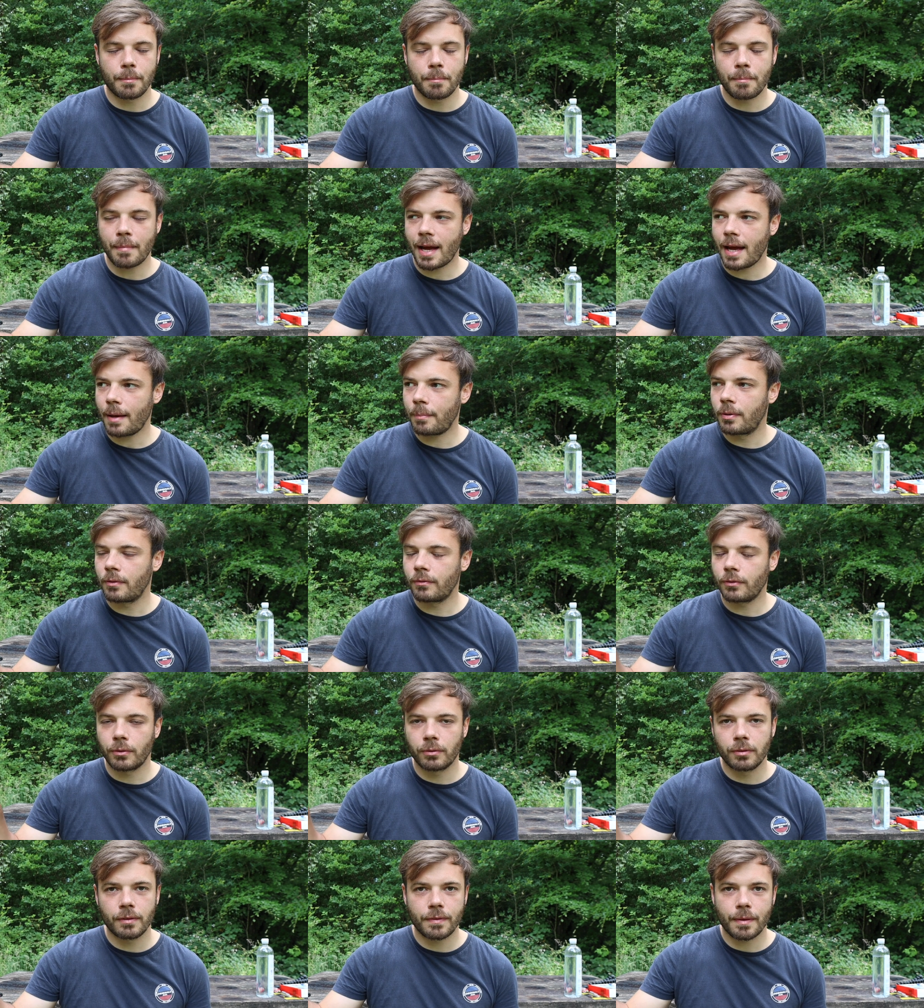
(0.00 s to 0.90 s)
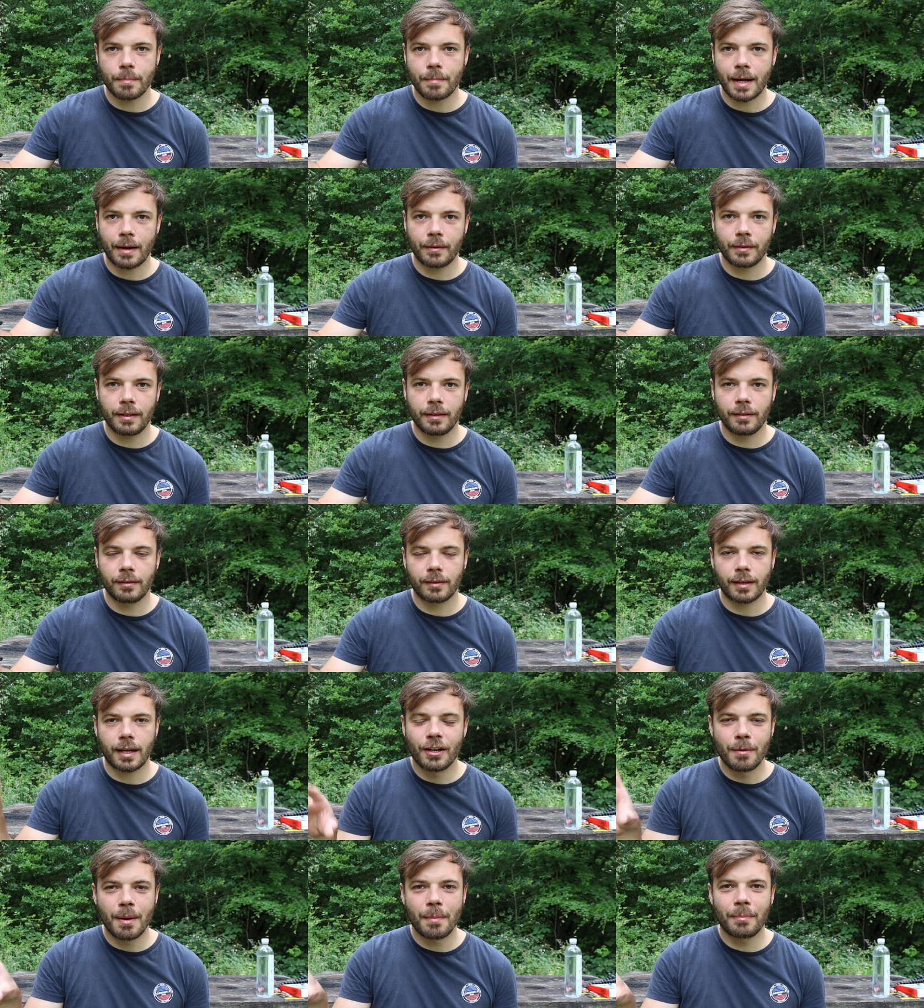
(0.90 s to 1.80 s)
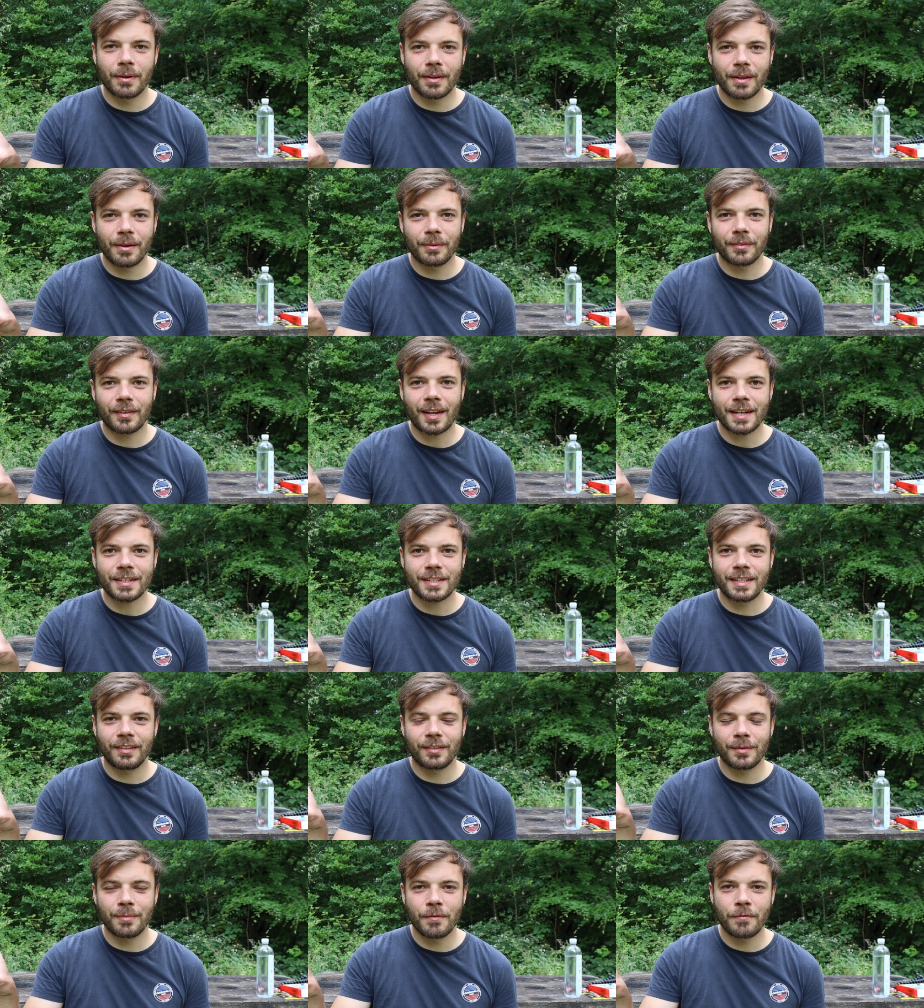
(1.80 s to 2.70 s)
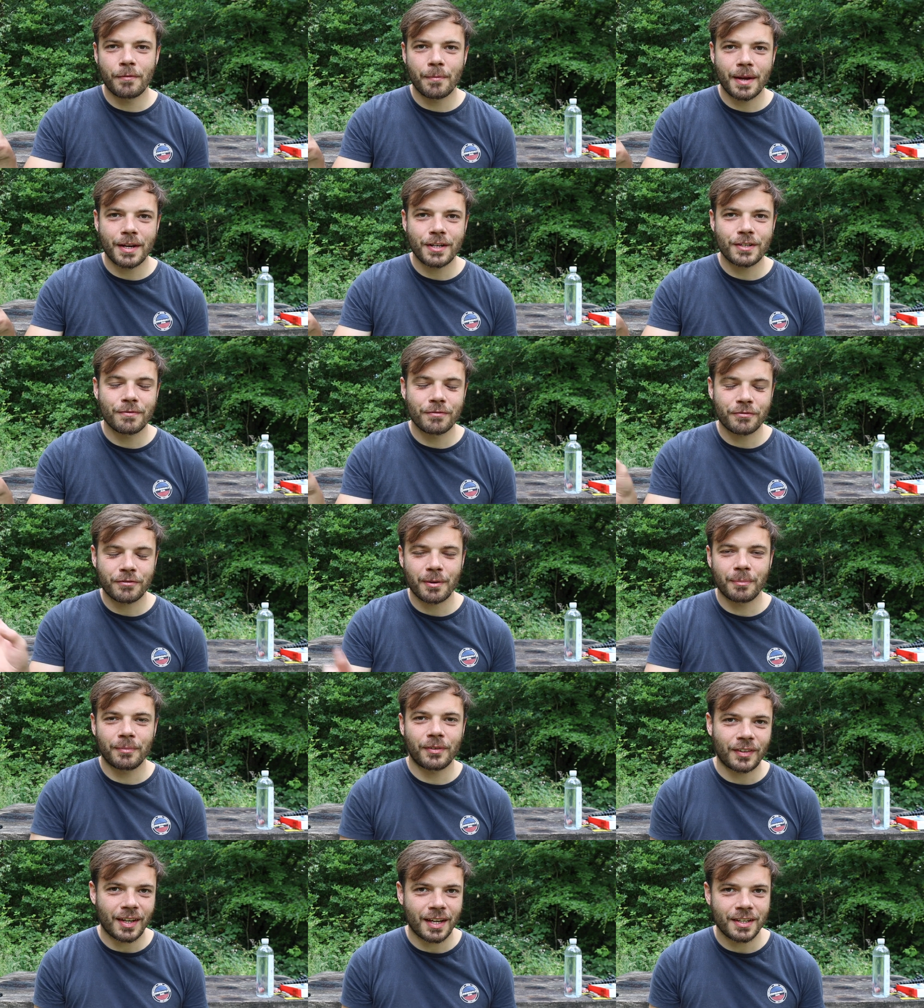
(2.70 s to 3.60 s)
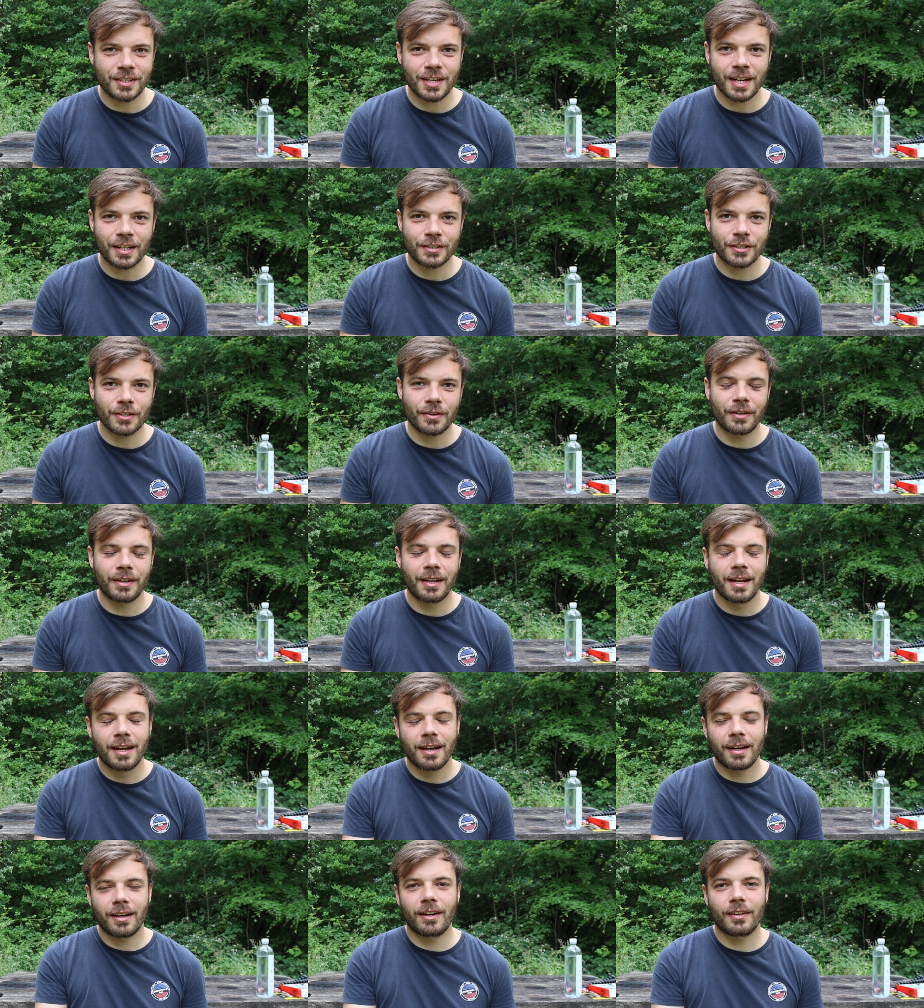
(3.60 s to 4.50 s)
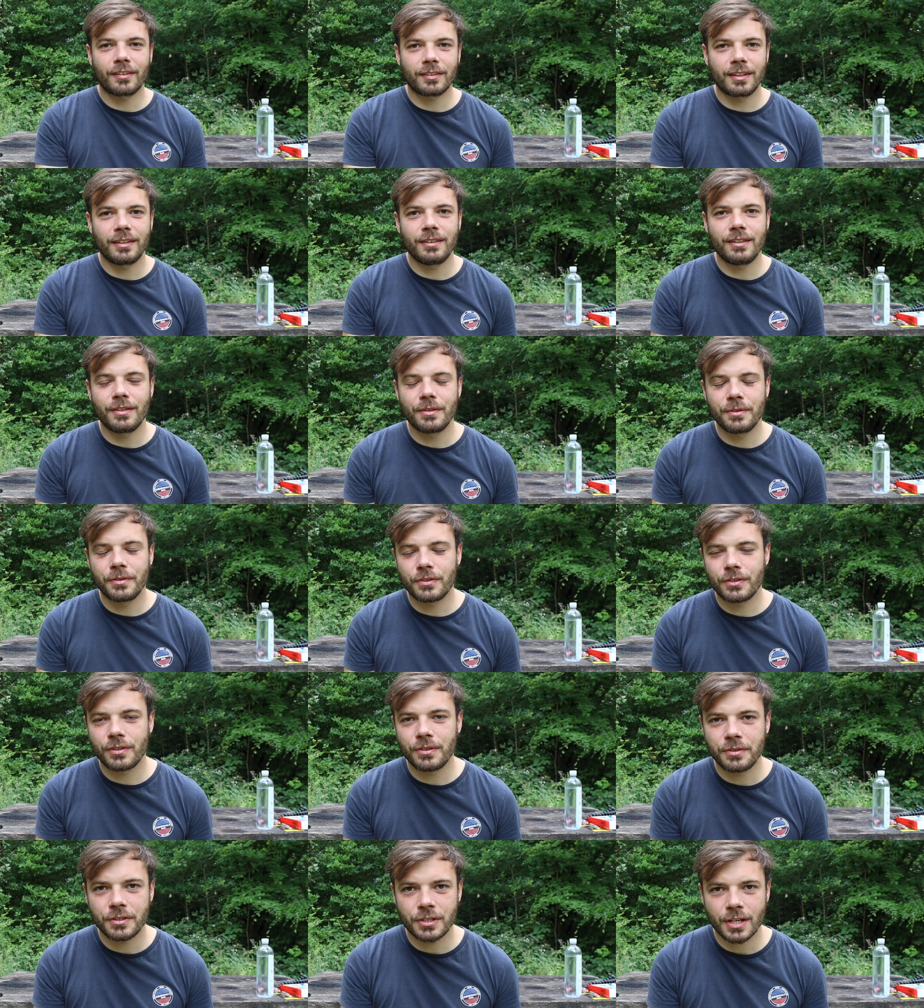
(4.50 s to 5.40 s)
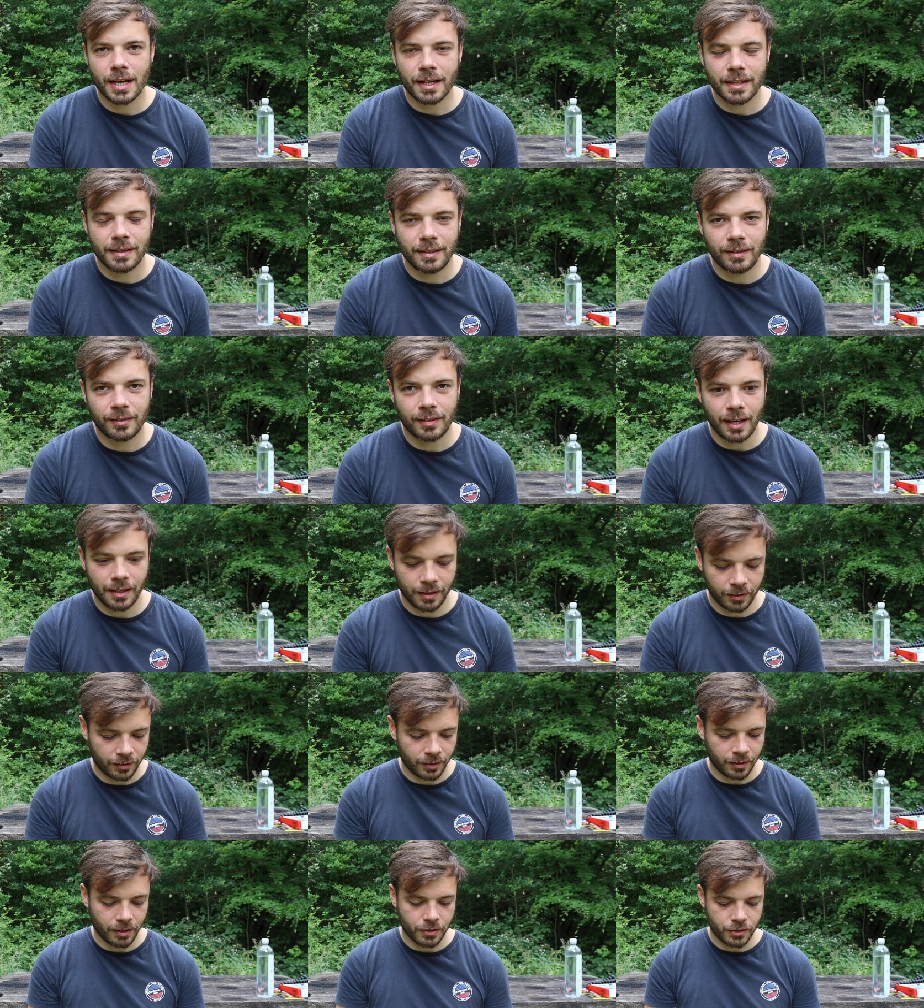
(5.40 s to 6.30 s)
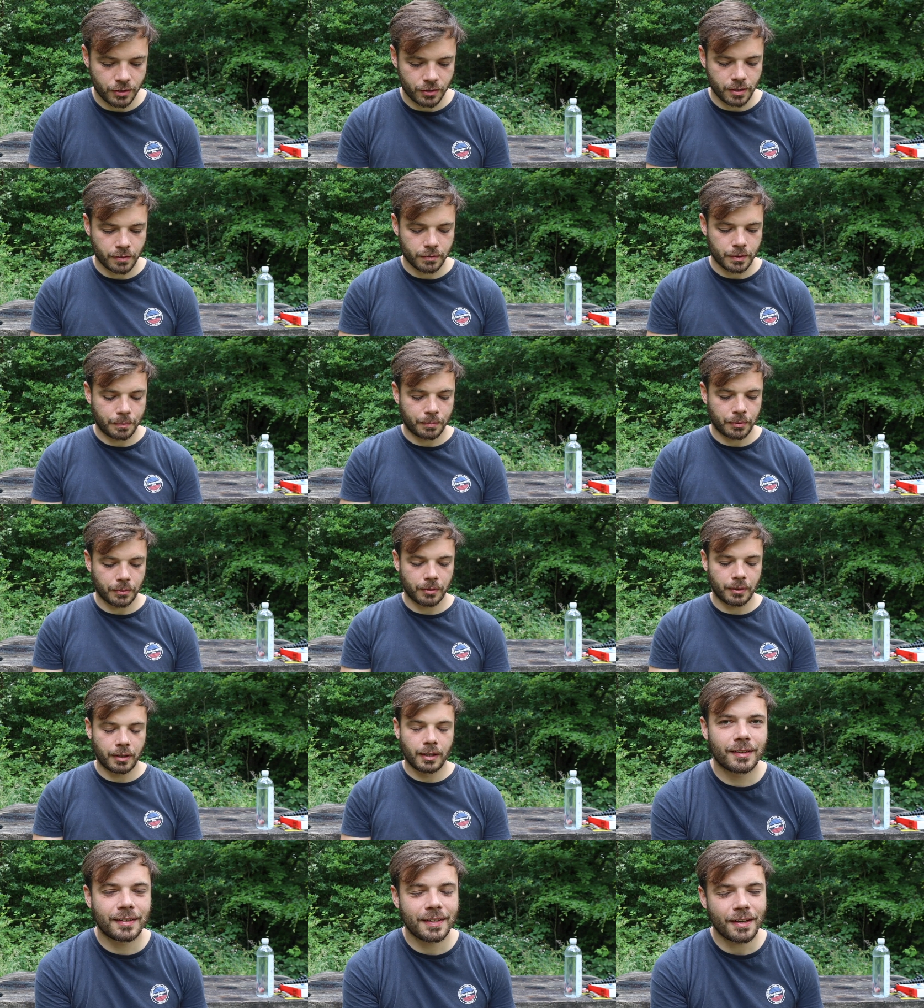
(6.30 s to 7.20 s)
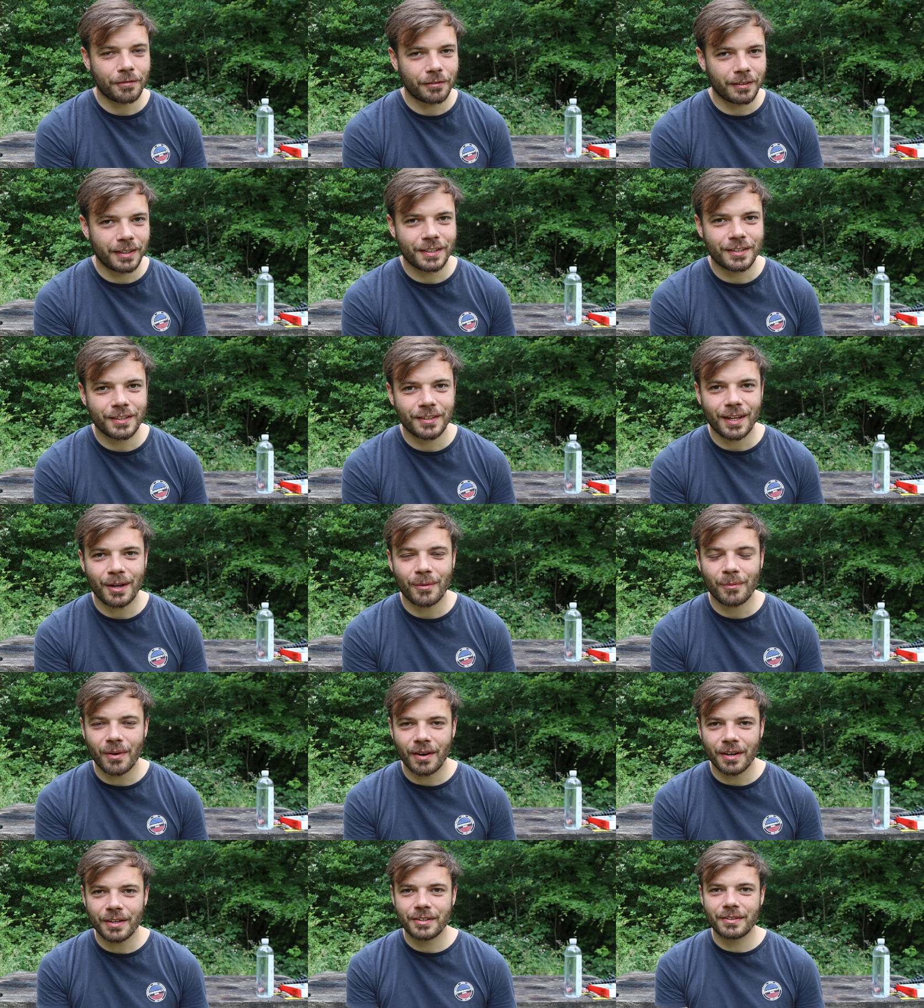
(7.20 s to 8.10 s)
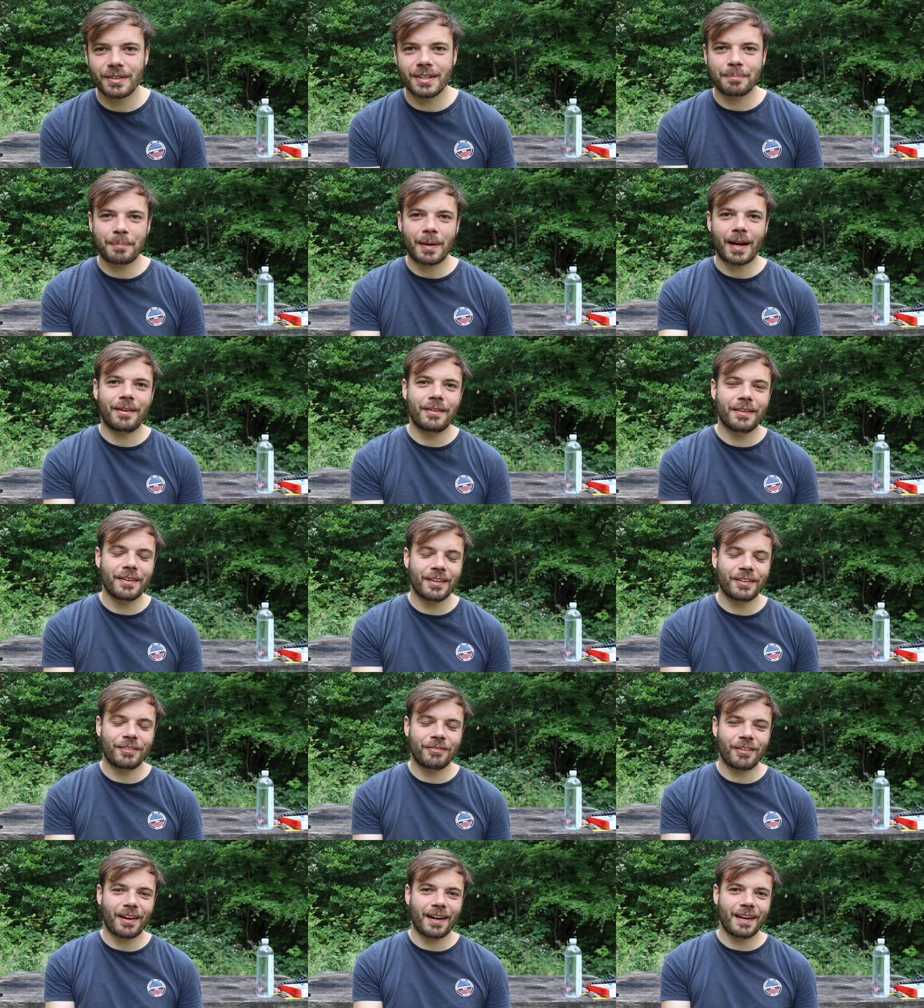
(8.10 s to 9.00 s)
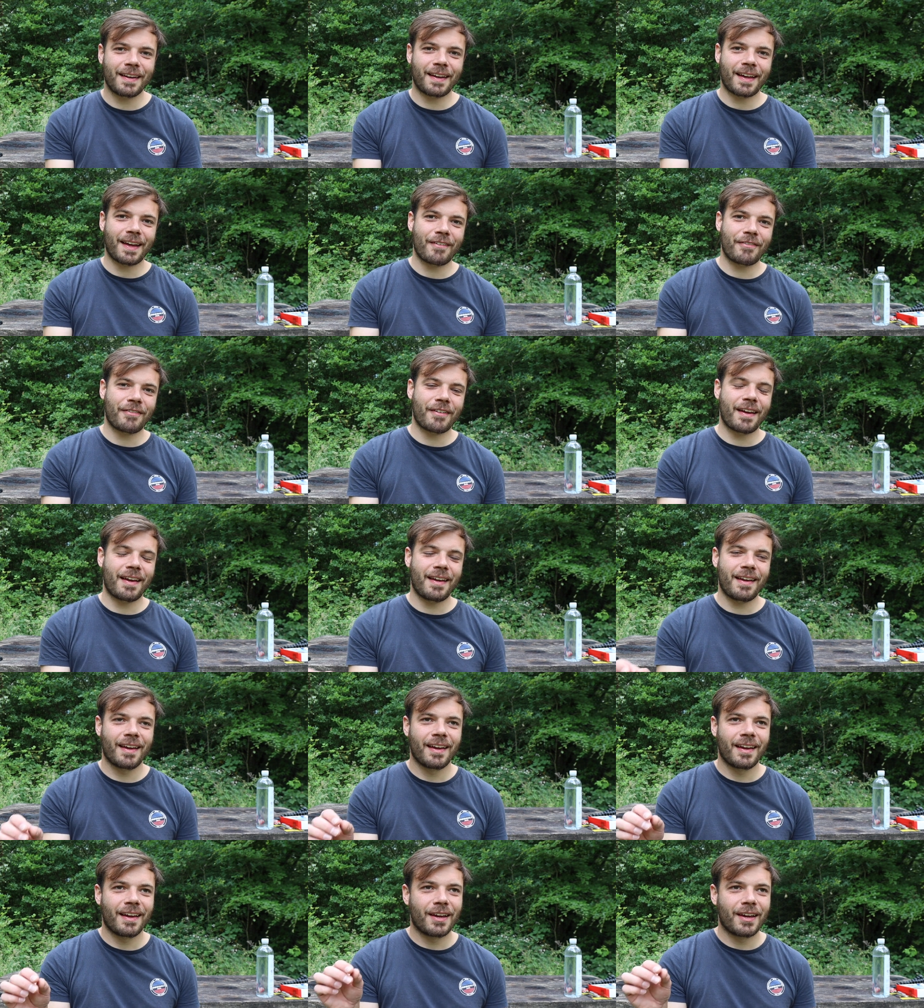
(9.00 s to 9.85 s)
and a map of all of the mountains. And I remember there was actually some information from San Jac John asking you to check the San Jacinto trail report. So definitely do that while you're at Paradise Valley Café.